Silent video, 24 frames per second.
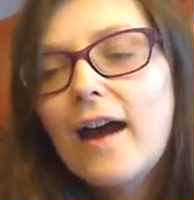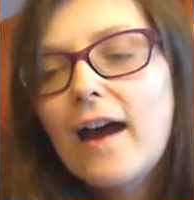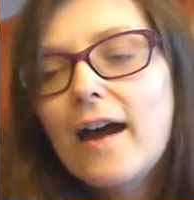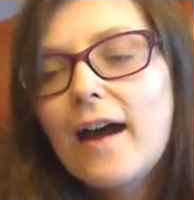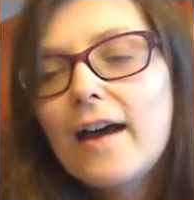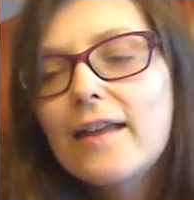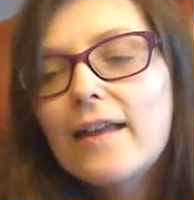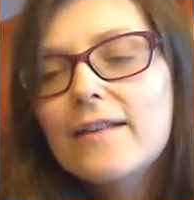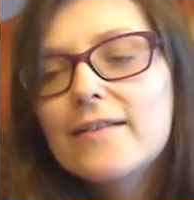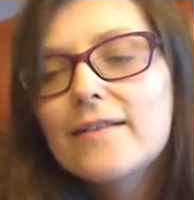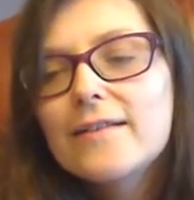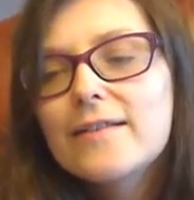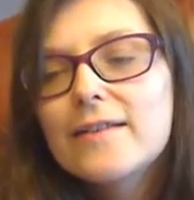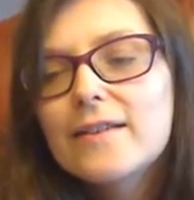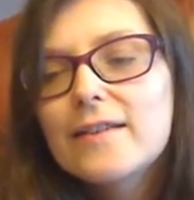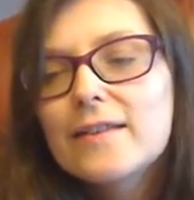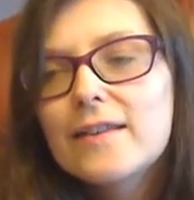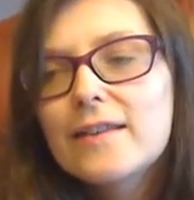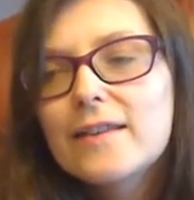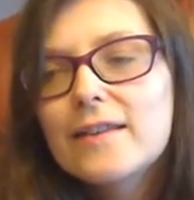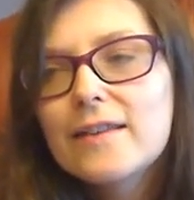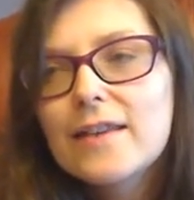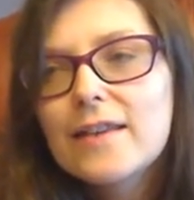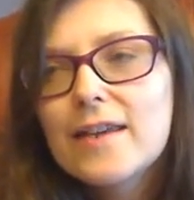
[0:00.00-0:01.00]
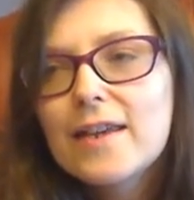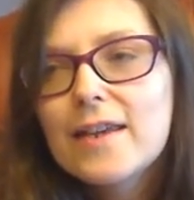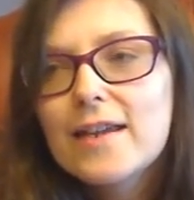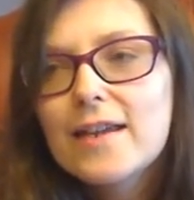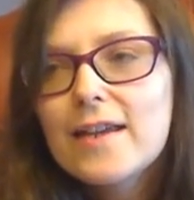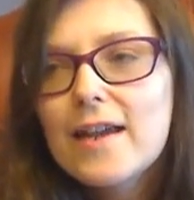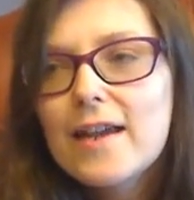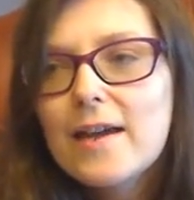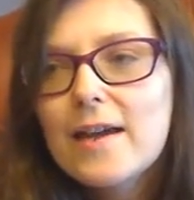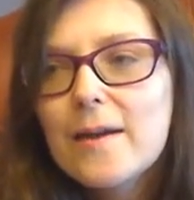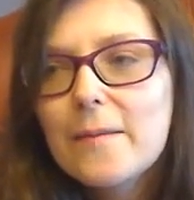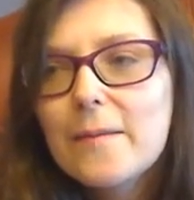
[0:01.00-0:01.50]
and
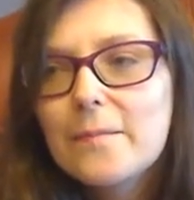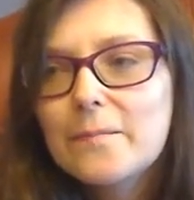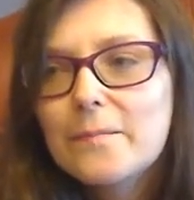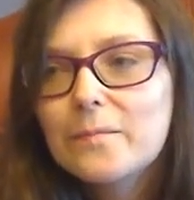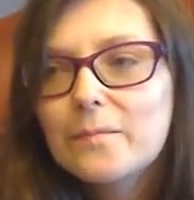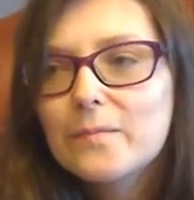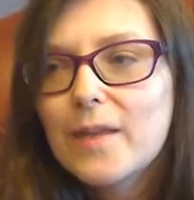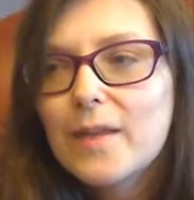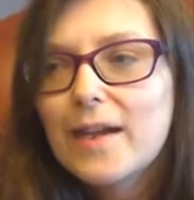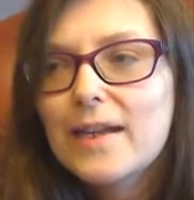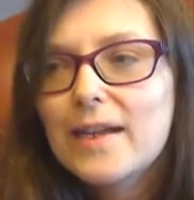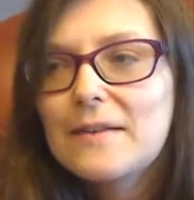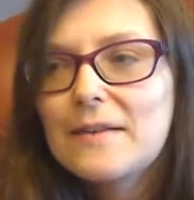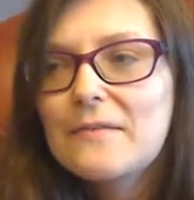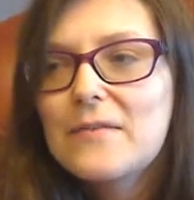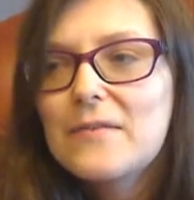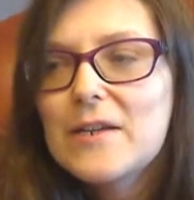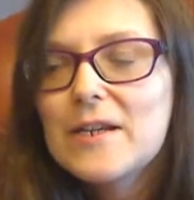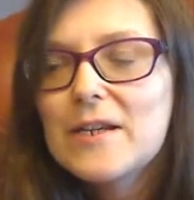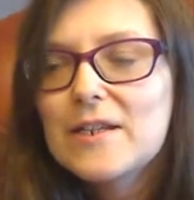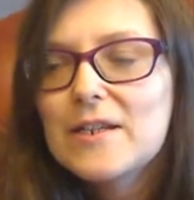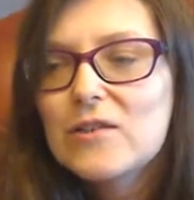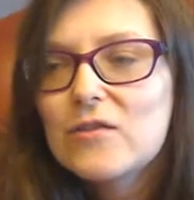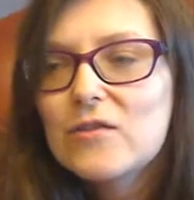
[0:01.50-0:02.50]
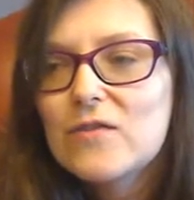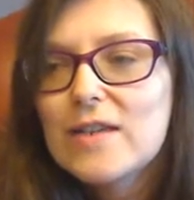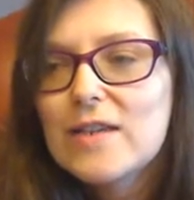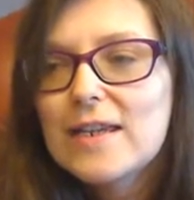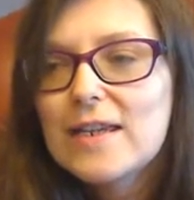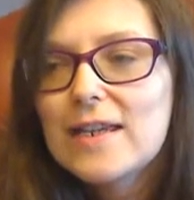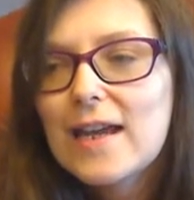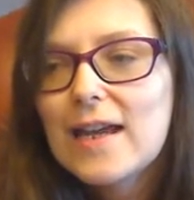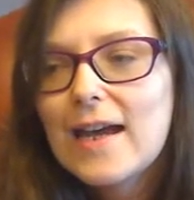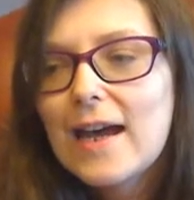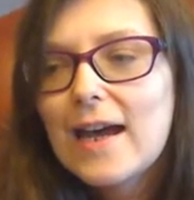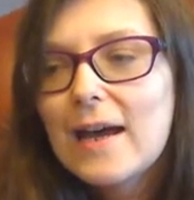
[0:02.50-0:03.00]
the anniversary
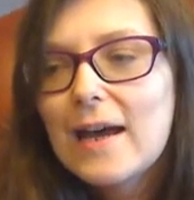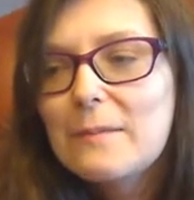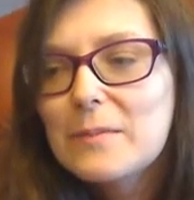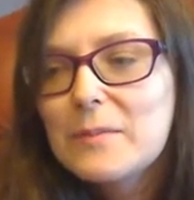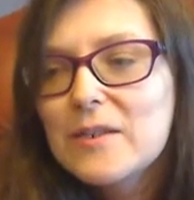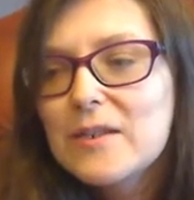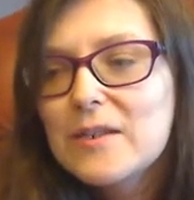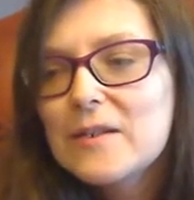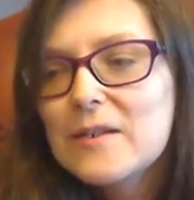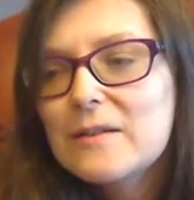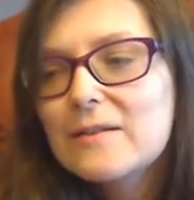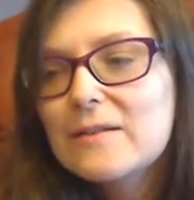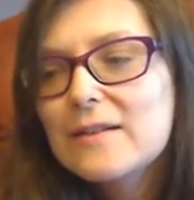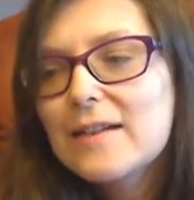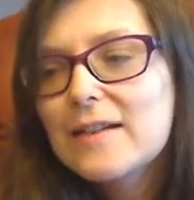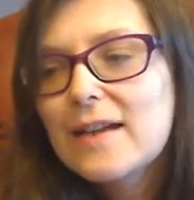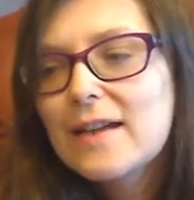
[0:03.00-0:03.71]
episode.